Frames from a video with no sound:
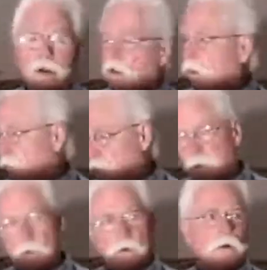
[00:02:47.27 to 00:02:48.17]
the final
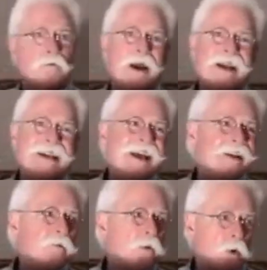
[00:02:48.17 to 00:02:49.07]
arbiter of
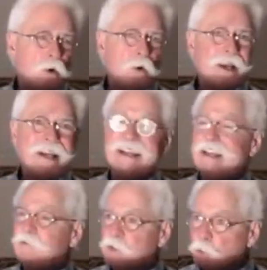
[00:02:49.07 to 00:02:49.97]
right and wrong
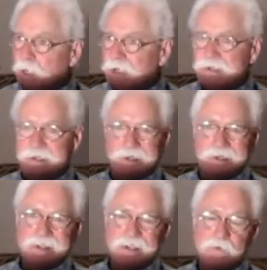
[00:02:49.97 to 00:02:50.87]
in individual
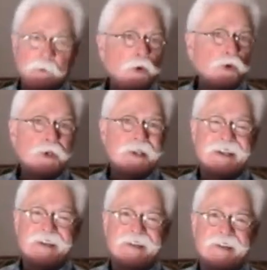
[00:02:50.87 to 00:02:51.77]
instances from
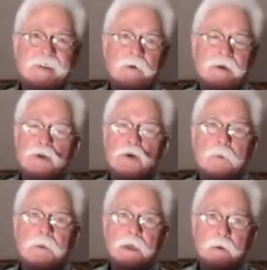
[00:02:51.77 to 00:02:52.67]
whose decision there
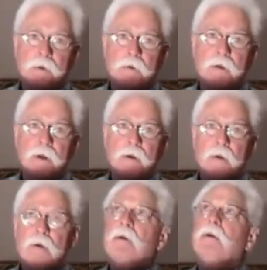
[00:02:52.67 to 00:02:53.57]
is no appeal
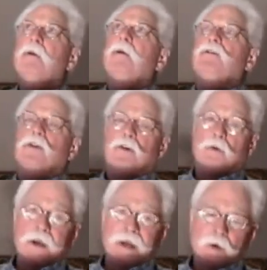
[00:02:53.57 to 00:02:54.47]
is
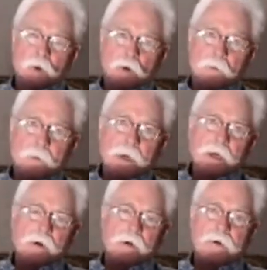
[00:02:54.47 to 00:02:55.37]
the creator, the
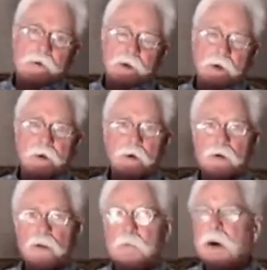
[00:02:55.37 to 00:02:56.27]
maker of heaven
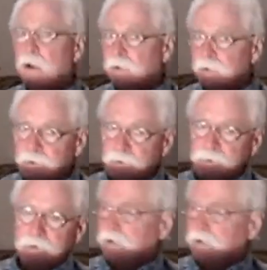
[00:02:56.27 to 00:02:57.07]
and earth. But